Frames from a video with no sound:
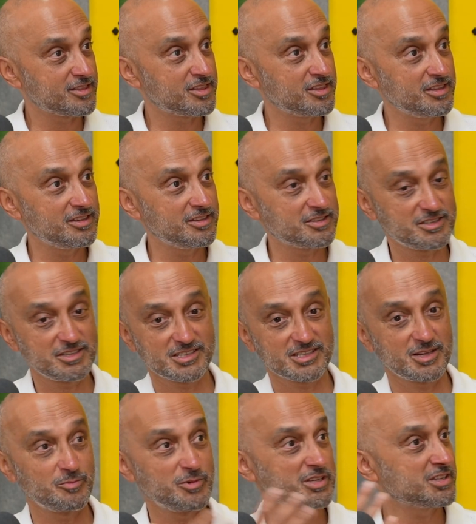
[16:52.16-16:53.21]
she's
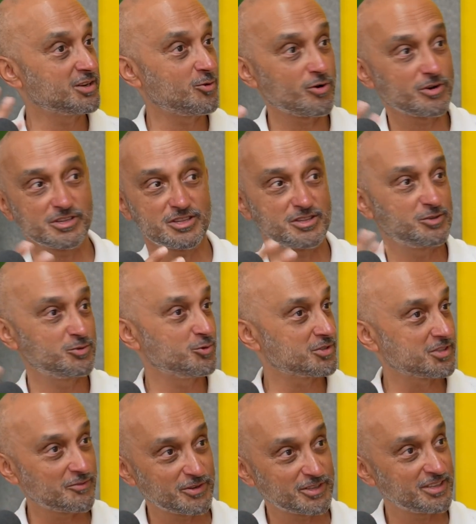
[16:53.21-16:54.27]
an amazing goddess. She knows
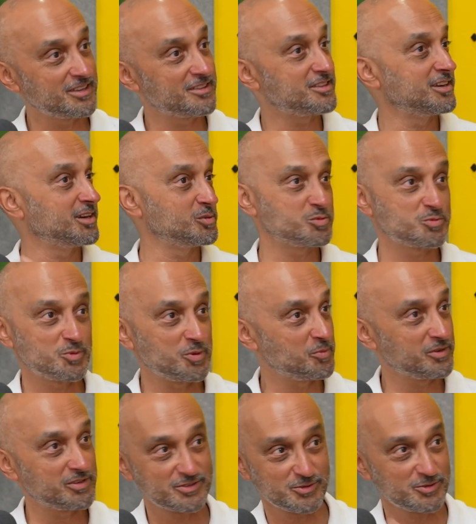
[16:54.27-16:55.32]
everything. She helps
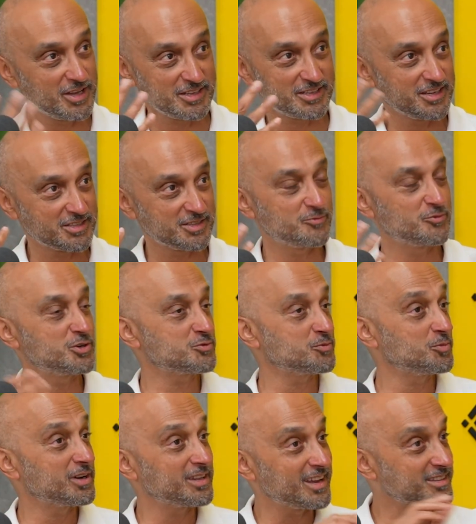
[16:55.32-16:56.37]
people. So that's the
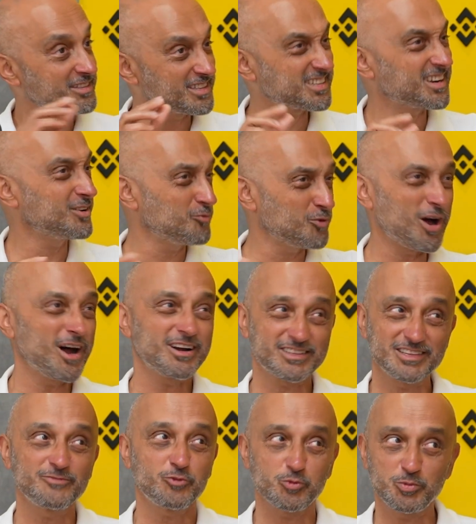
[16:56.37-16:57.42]
possible. But that's kind of a hard
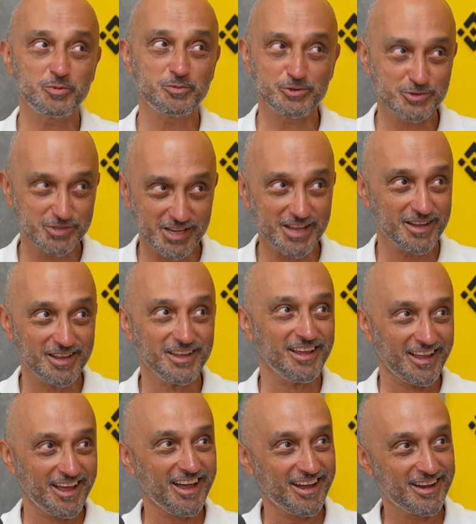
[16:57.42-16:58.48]
thing for people to say.
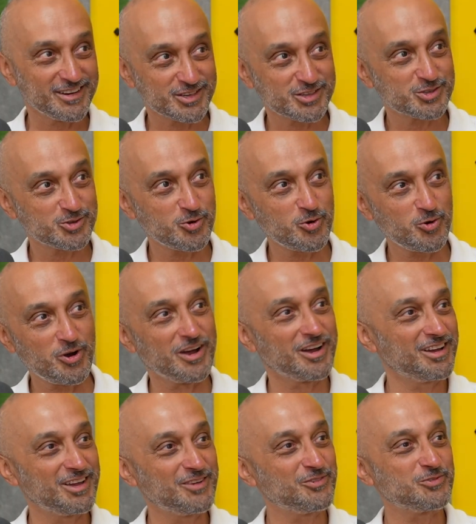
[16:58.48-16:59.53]
And so
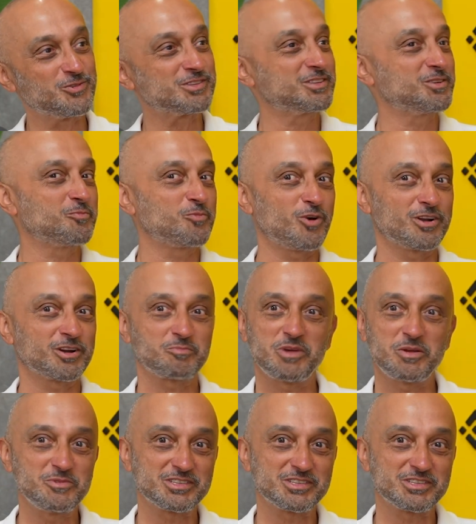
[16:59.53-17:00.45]
if it was in the product, maybe